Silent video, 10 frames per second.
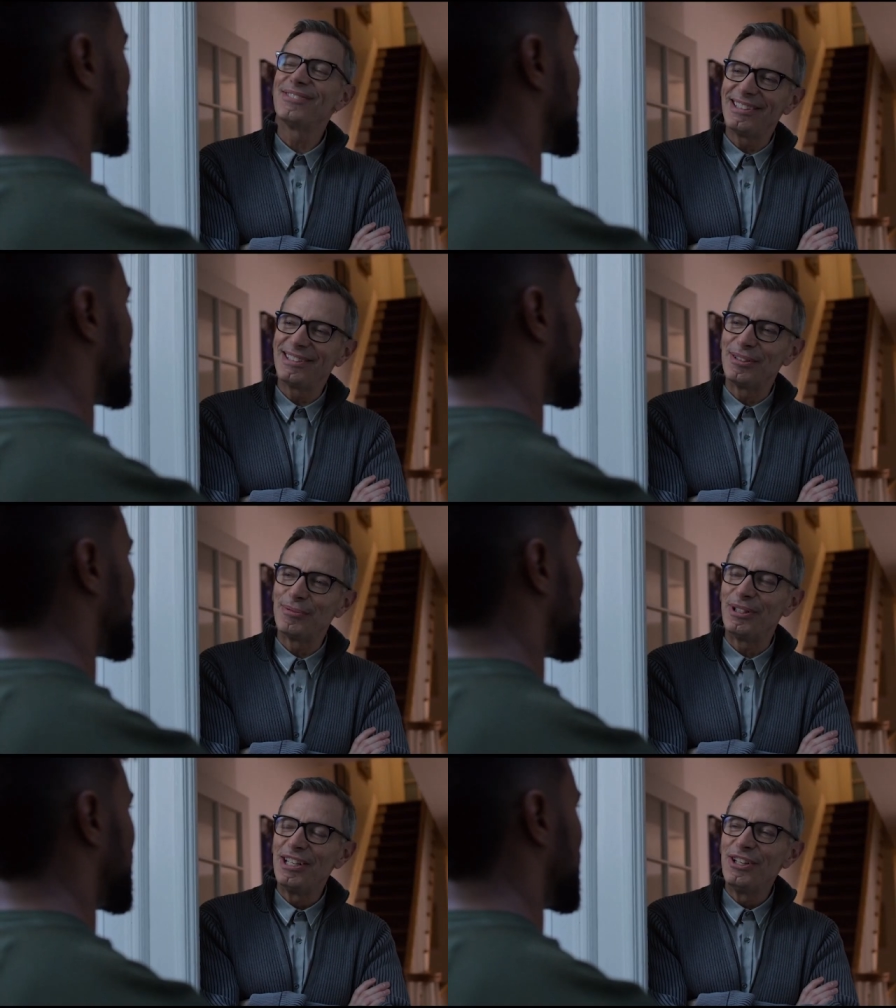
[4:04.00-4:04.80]
and I
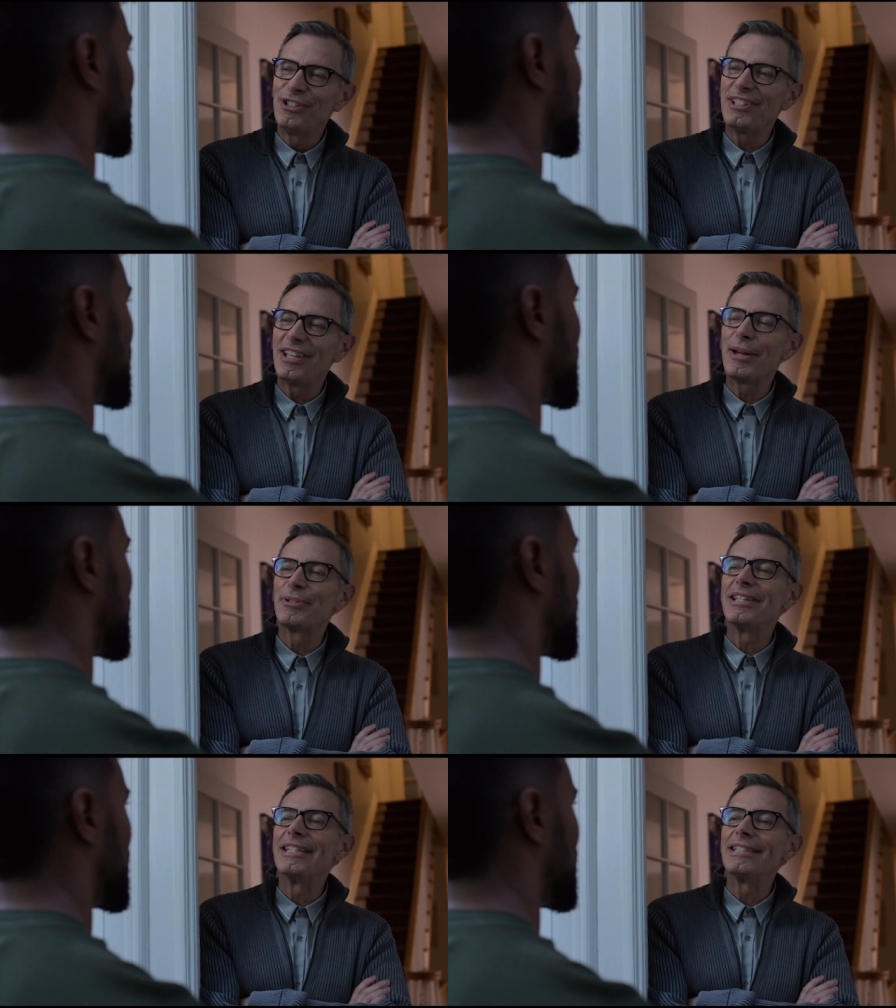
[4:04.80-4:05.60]
don't know
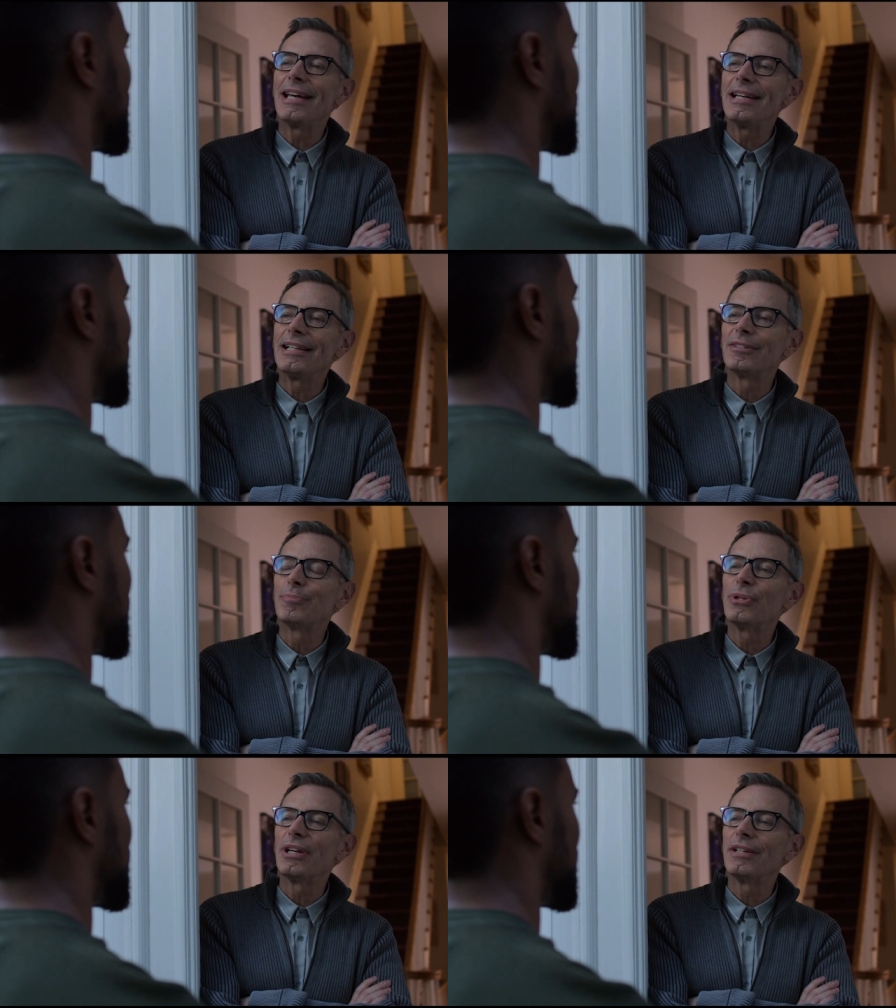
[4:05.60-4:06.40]
what
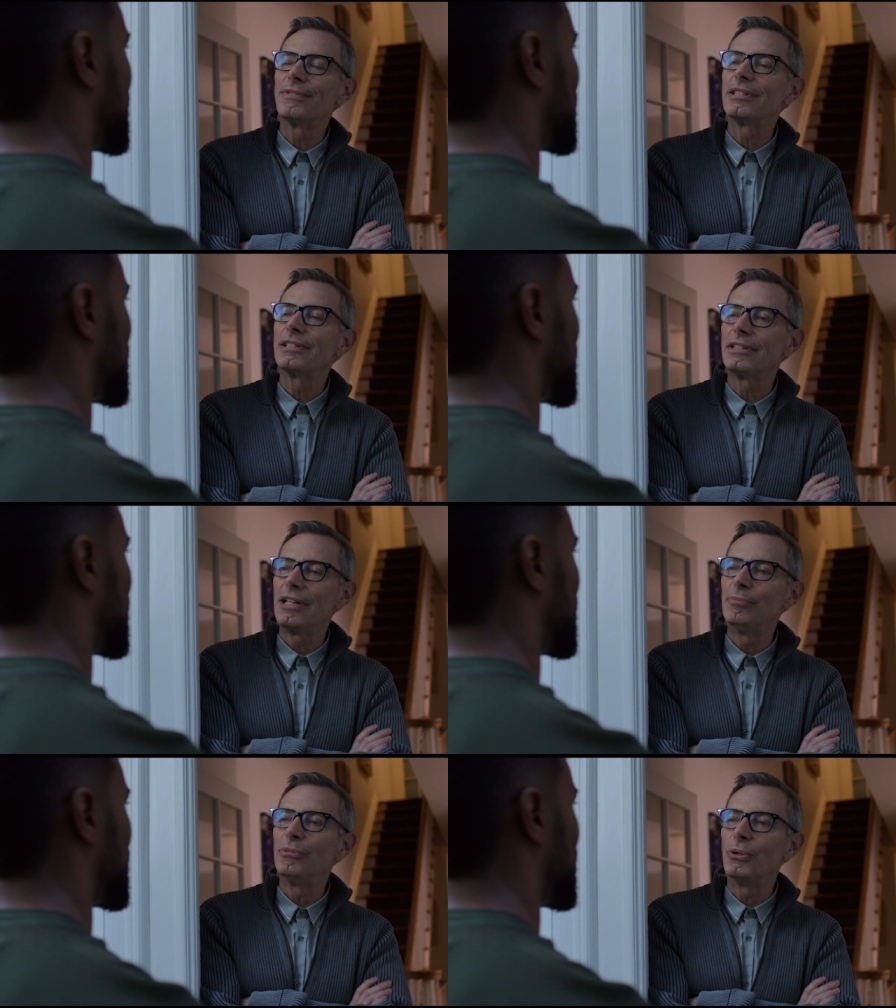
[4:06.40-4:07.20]
Eka was
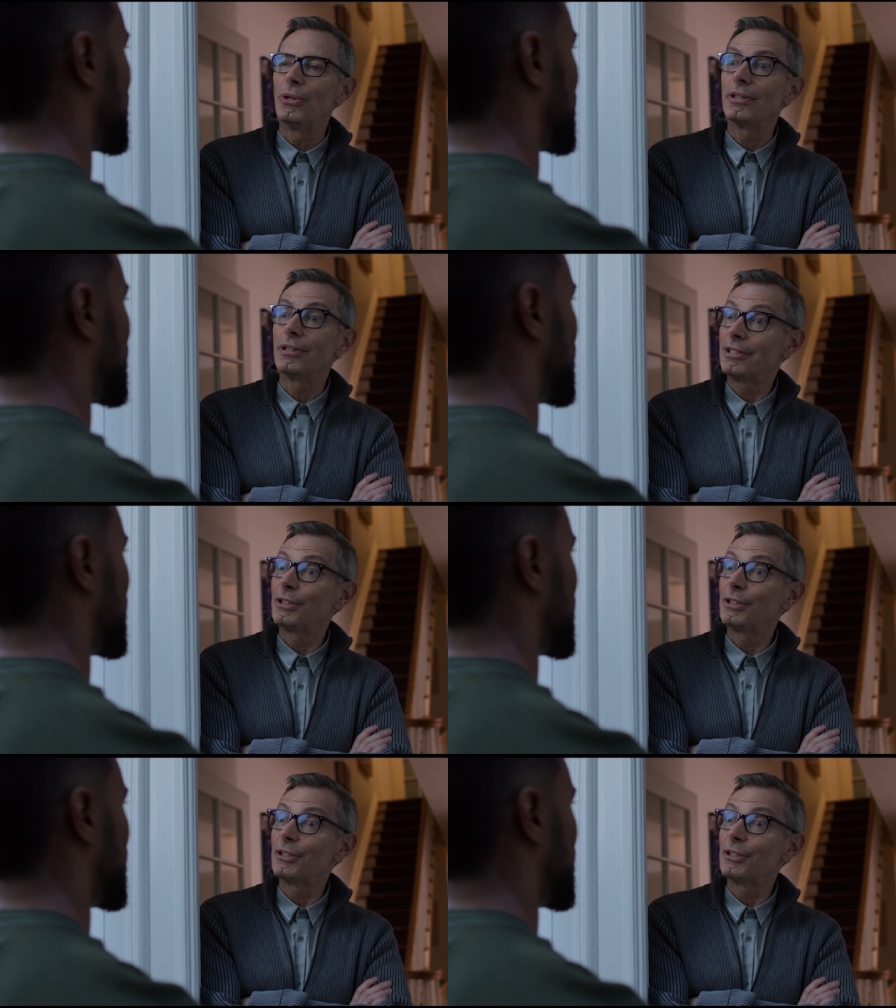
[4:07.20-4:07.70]
told to